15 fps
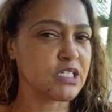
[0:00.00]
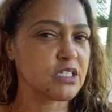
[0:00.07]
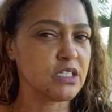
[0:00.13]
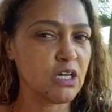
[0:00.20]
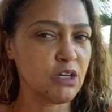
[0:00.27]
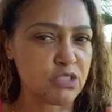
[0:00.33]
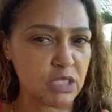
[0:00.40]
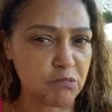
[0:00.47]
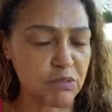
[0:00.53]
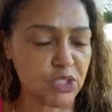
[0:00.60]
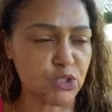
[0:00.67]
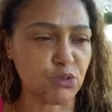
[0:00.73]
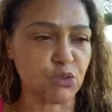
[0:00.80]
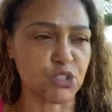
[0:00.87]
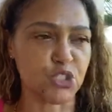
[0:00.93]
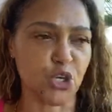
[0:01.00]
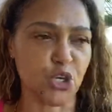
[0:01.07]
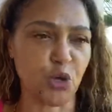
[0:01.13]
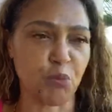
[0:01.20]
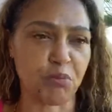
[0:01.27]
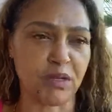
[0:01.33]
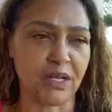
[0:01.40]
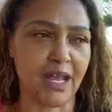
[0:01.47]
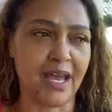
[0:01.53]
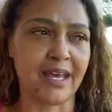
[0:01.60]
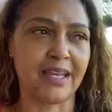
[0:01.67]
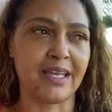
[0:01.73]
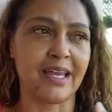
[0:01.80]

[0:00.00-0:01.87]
Something's closing, but a door is opening.